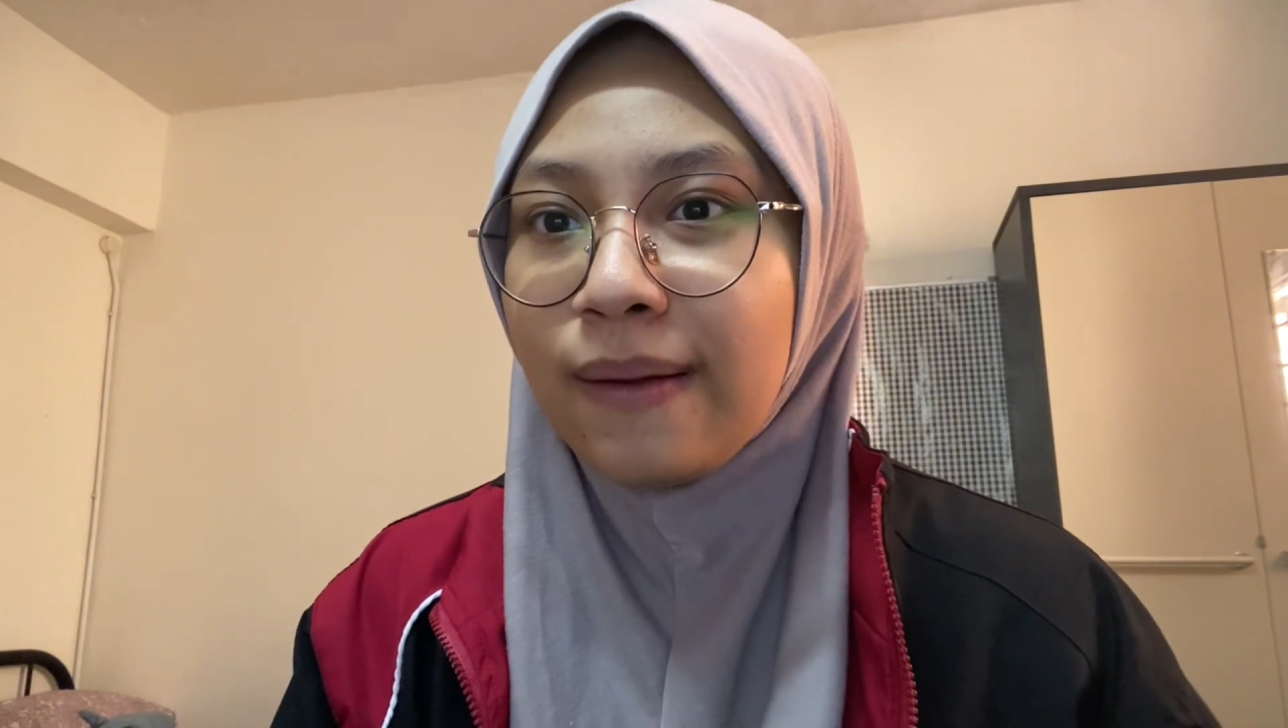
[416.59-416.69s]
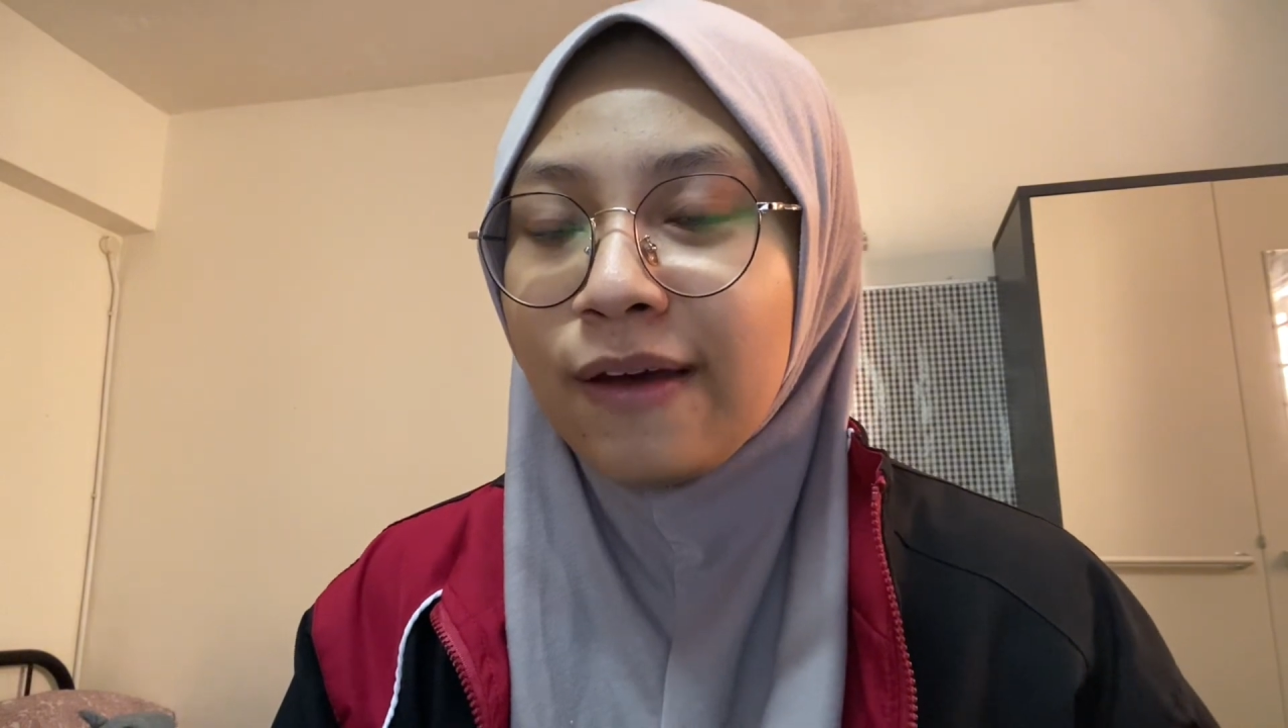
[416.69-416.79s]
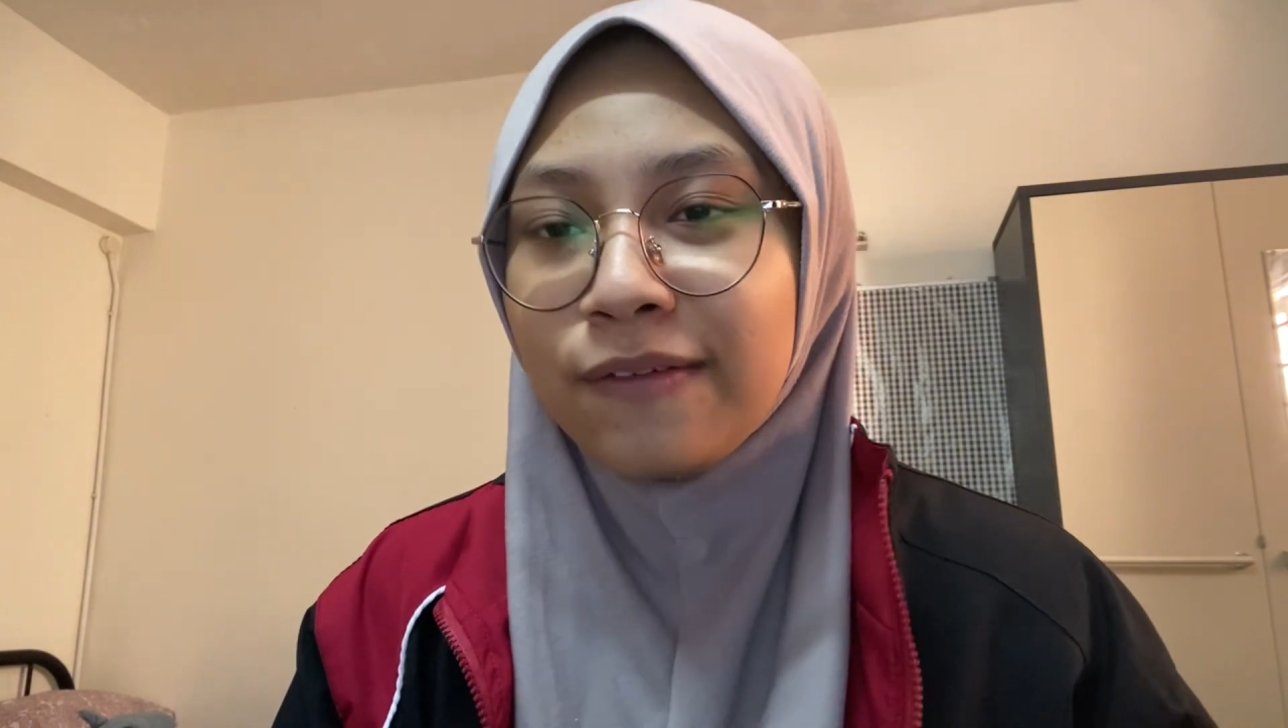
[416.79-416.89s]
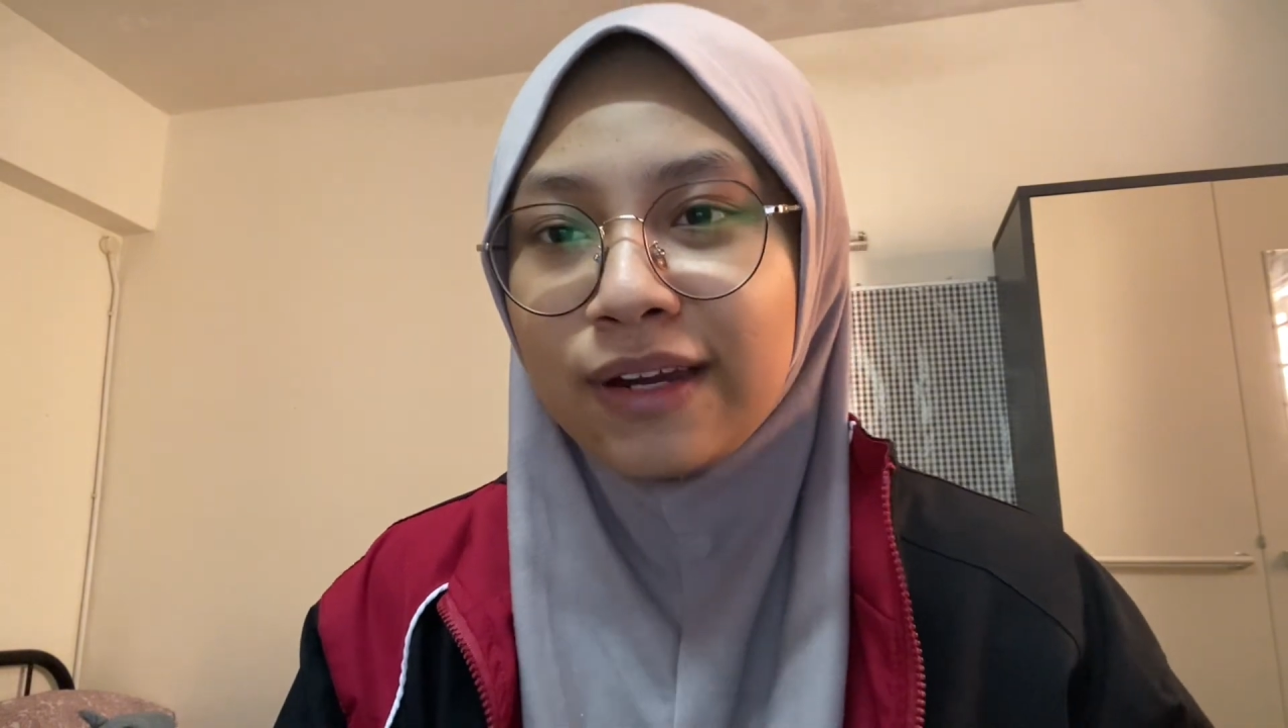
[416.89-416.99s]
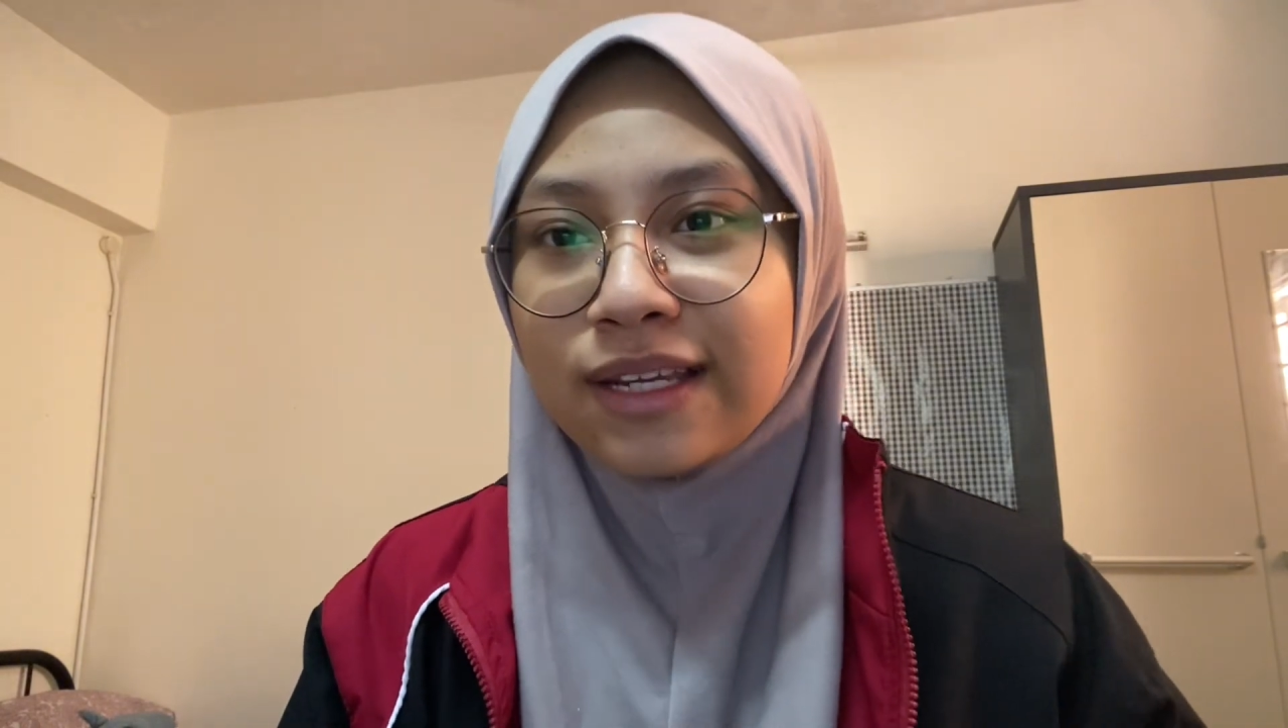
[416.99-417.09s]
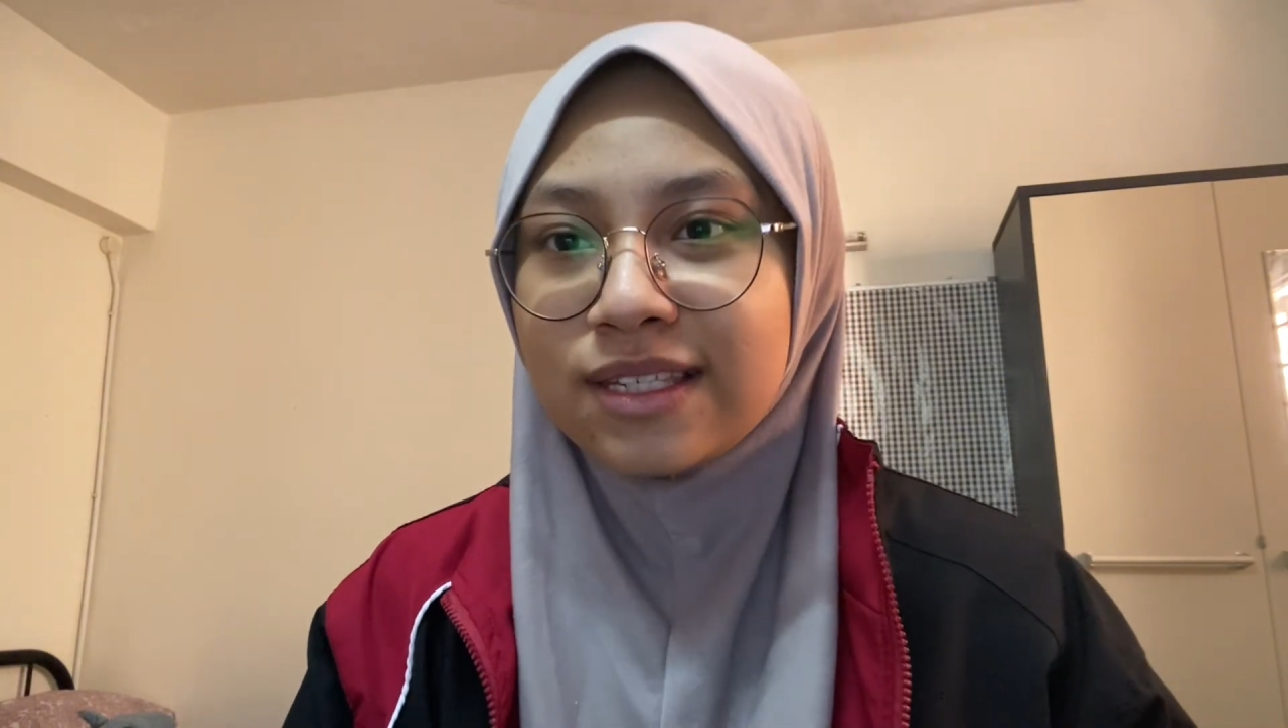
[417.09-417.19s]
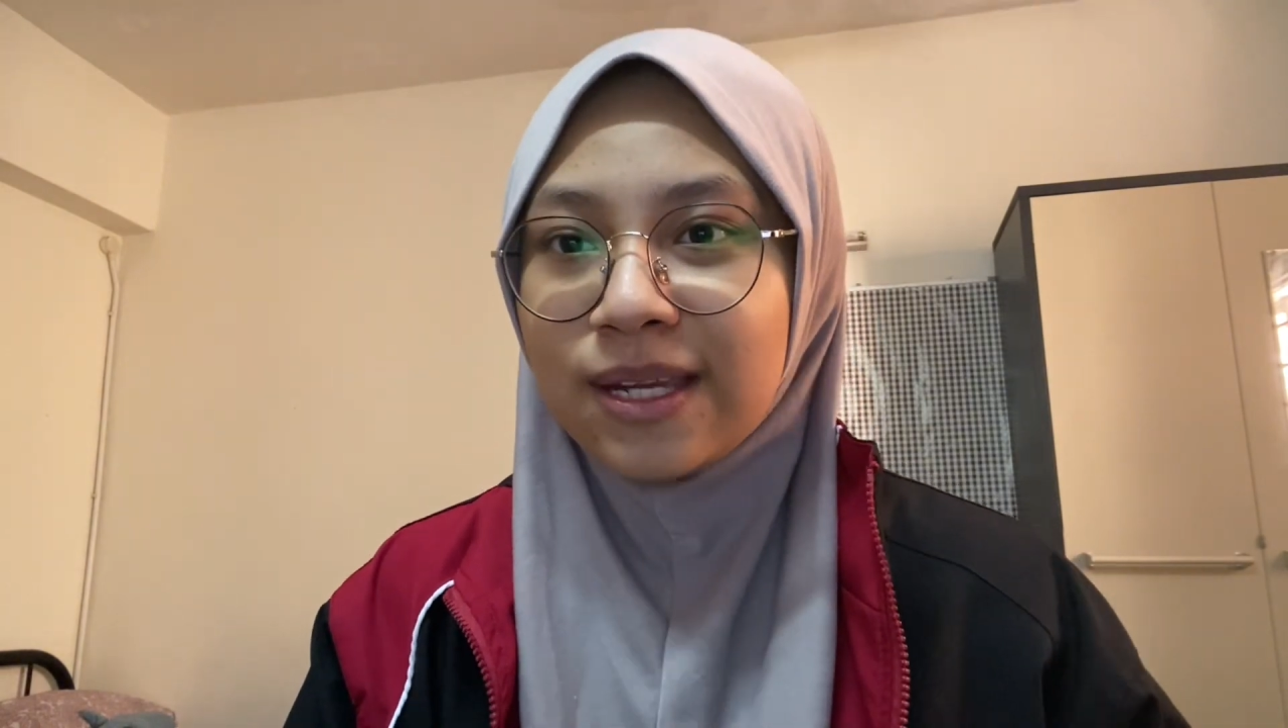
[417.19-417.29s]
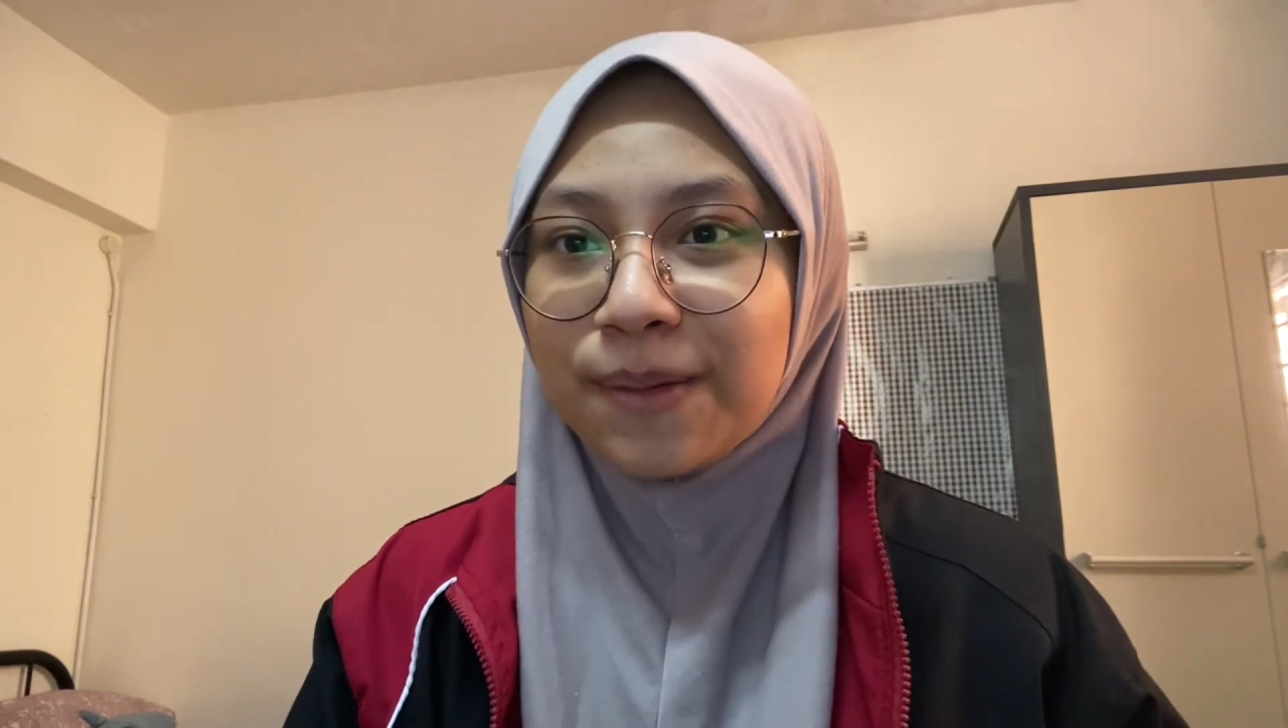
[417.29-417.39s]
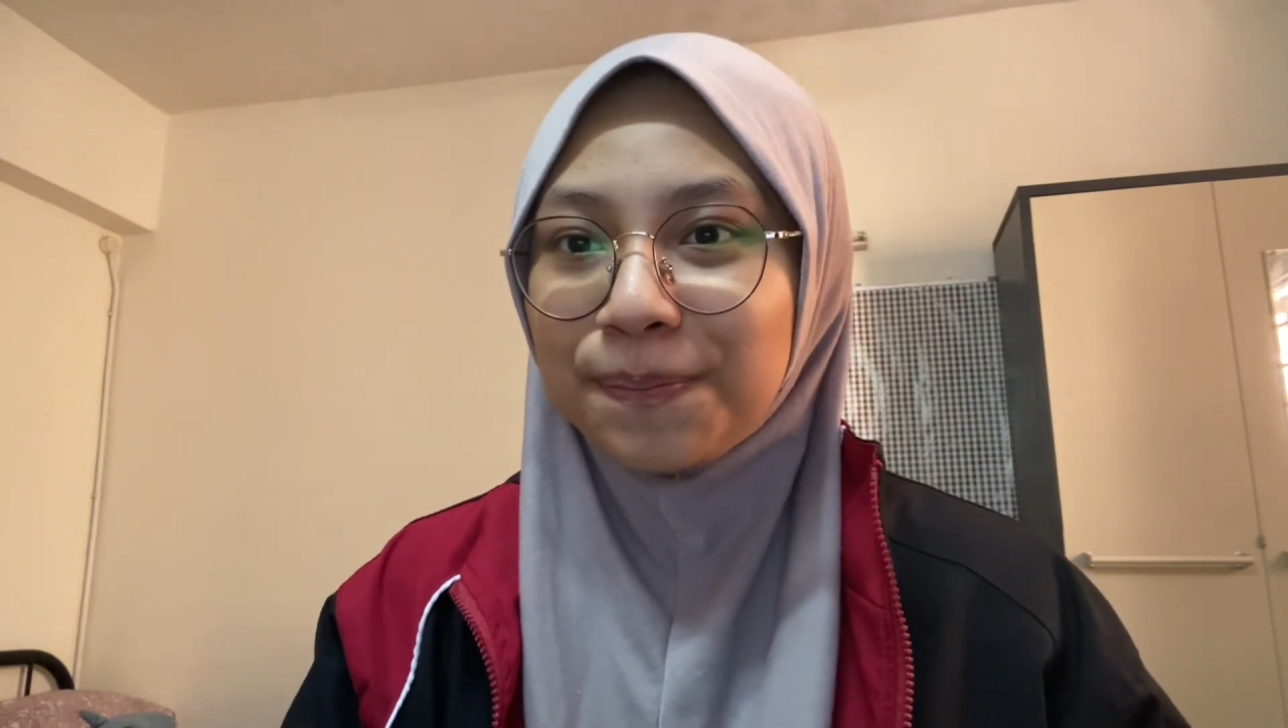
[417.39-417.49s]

have a nice day.